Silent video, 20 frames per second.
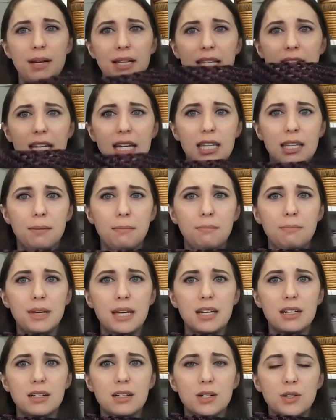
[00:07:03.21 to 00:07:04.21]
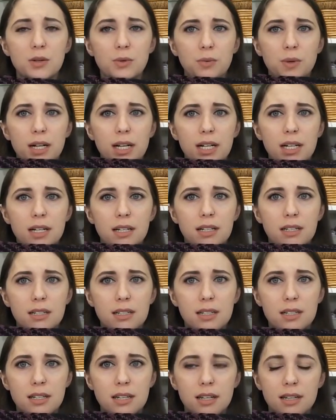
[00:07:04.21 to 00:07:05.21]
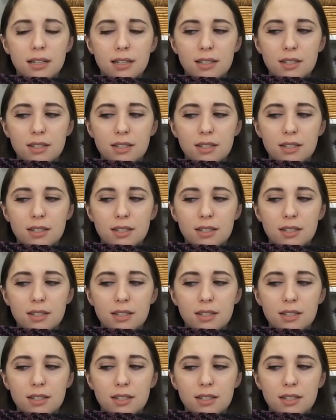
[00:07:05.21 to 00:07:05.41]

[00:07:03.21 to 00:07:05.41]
and then in the middle was